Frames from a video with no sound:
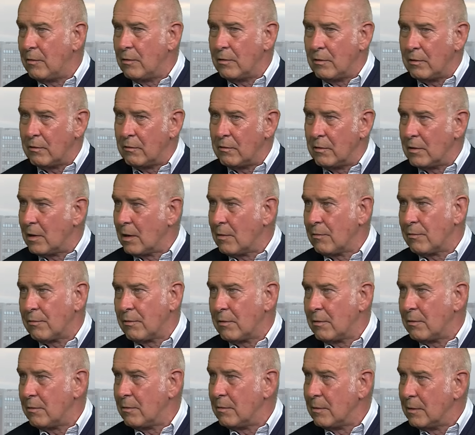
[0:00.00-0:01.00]
doesn't go
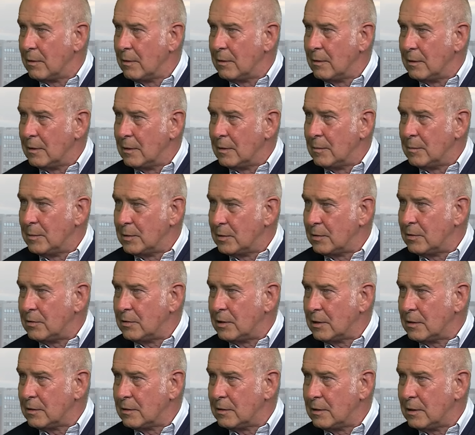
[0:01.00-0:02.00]
through Mr.
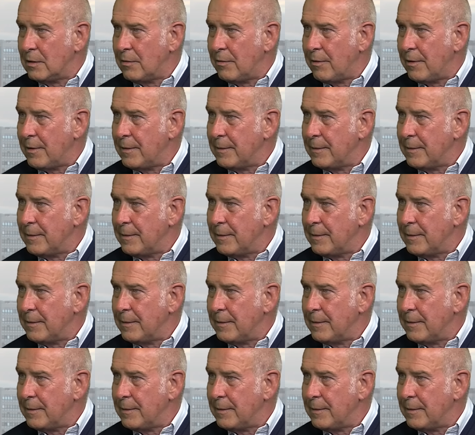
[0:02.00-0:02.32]
Chansiri.